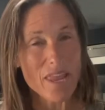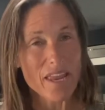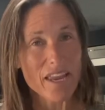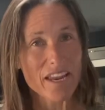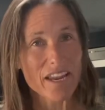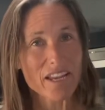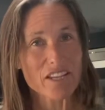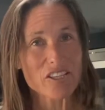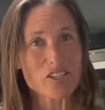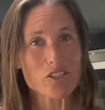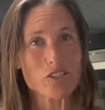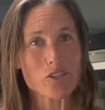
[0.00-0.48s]

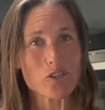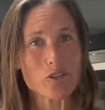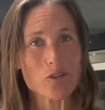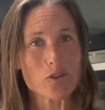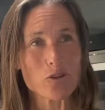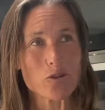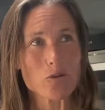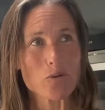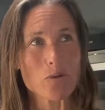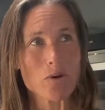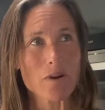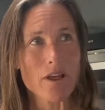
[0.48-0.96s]
is
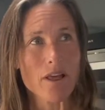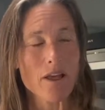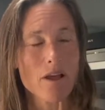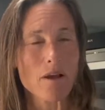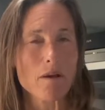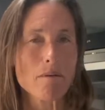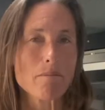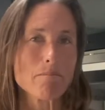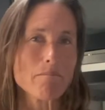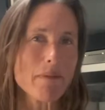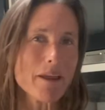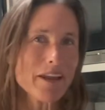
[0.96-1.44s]
to
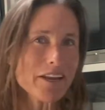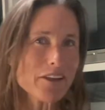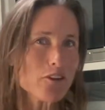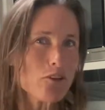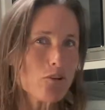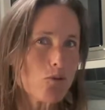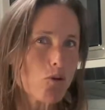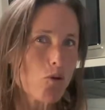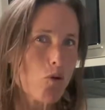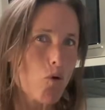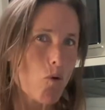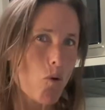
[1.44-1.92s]
make
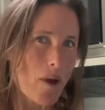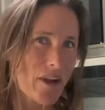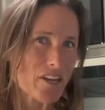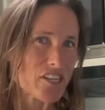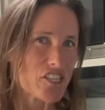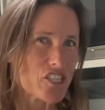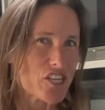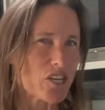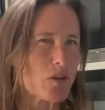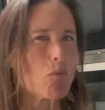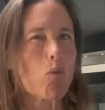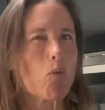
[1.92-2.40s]
you
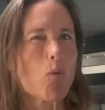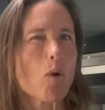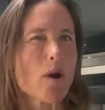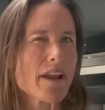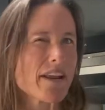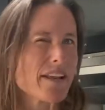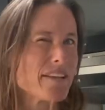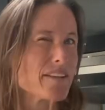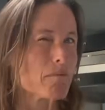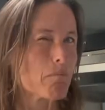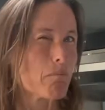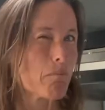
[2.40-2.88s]
question what
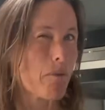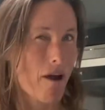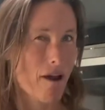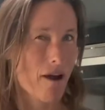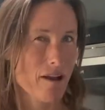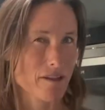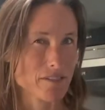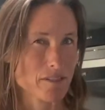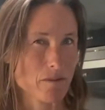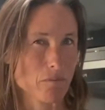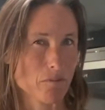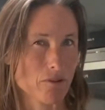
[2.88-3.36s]
is
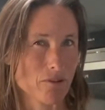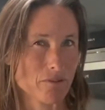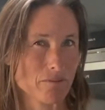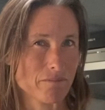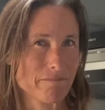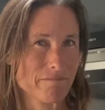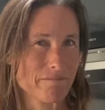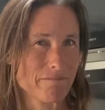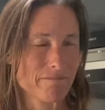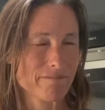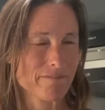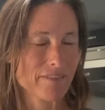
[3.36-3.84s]
possible.
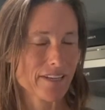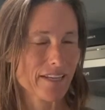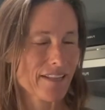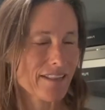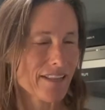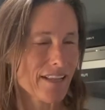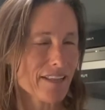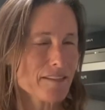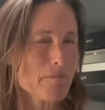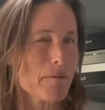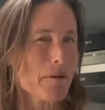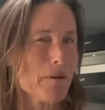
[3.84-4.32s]

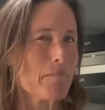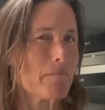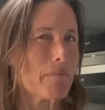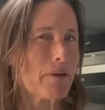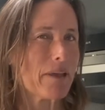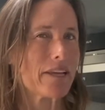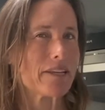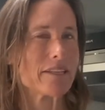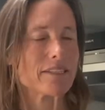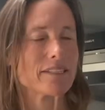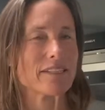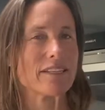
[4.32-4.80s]
That's my
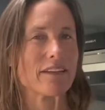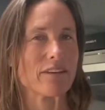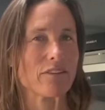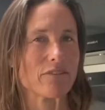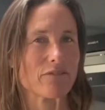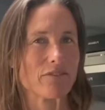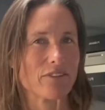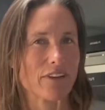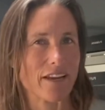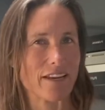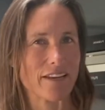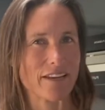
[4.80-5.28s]
biggest
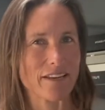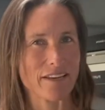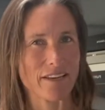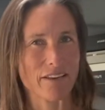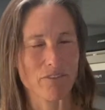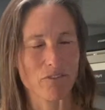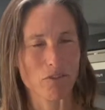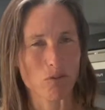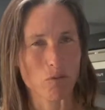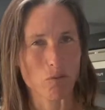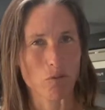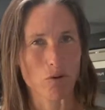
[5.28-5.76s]
gift I can
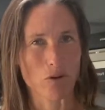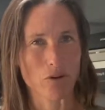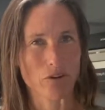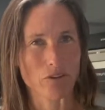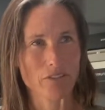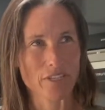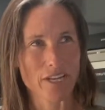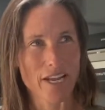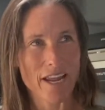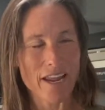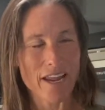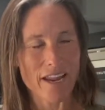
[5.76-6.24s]
give the world,
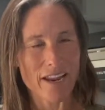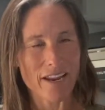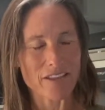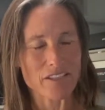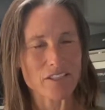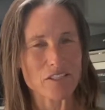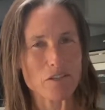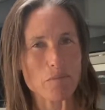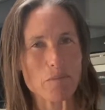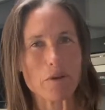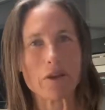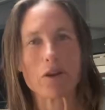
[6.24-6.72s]
is
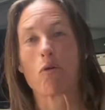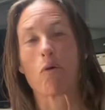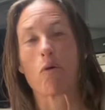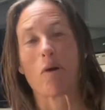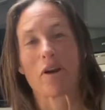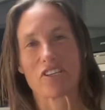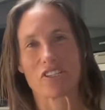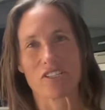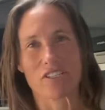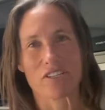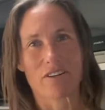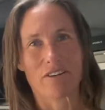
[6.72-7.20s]
to be a
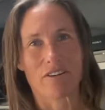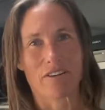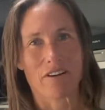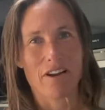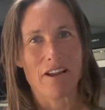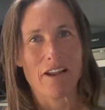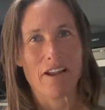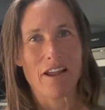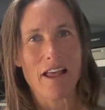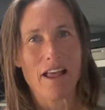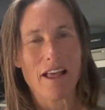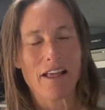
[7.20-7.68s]
questioner.
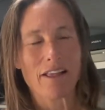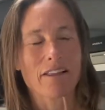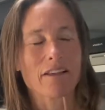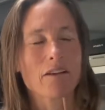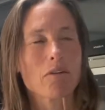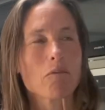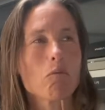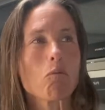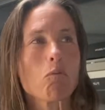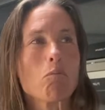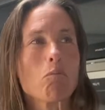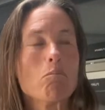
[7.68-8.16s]

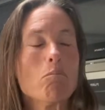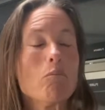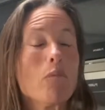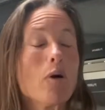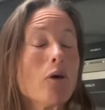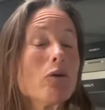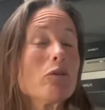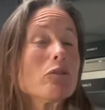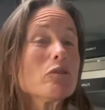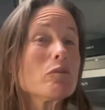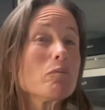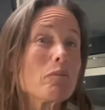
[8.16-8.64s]

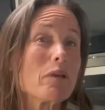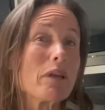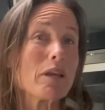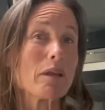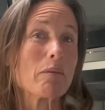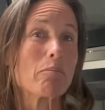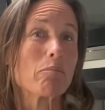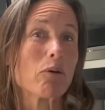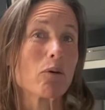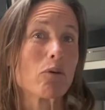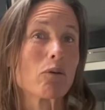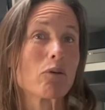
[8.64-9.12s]
Most
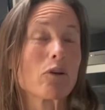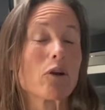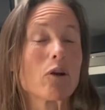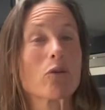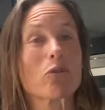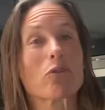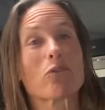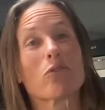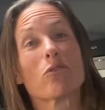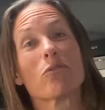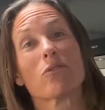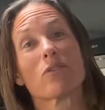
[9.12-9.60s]
people go
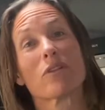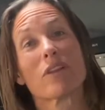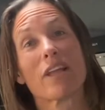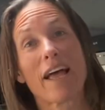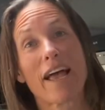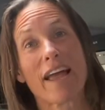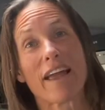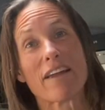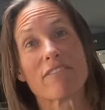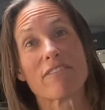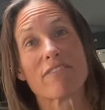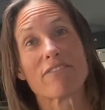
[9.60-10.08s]
through
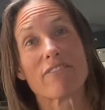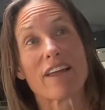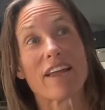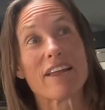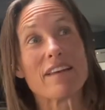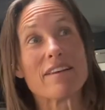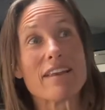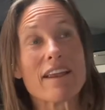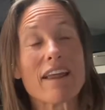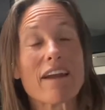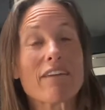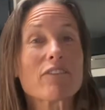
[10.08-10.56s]
life
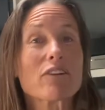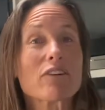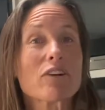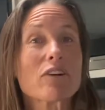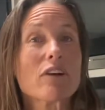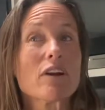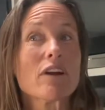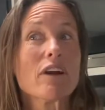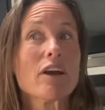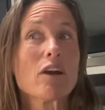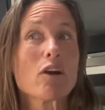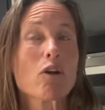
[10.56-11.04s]
and
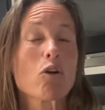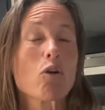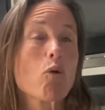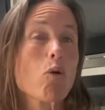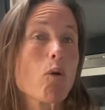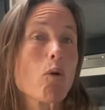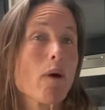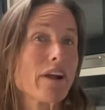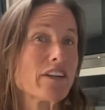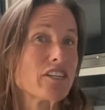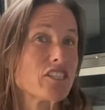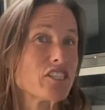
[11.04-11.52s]
never
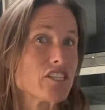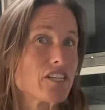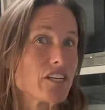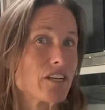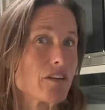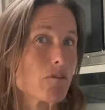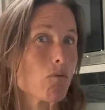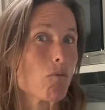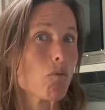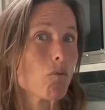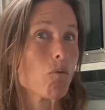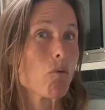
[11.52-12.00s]

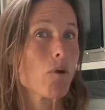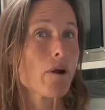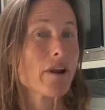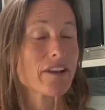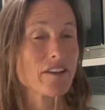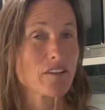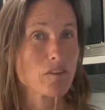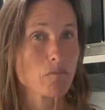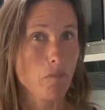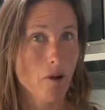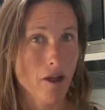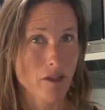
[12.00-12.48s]
question what
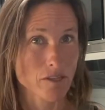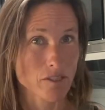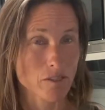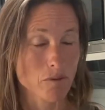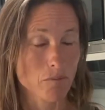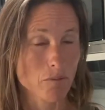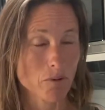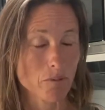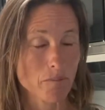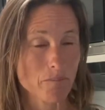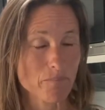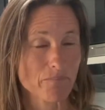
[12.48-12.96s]
is
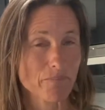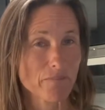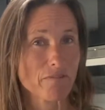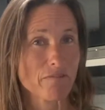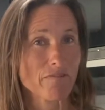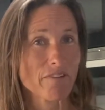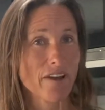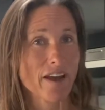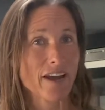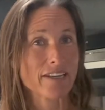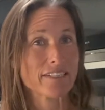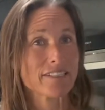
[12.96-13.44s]
possible. In
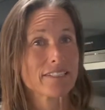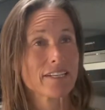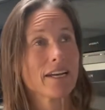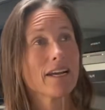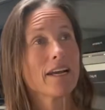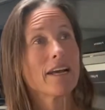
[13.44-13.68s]
fact,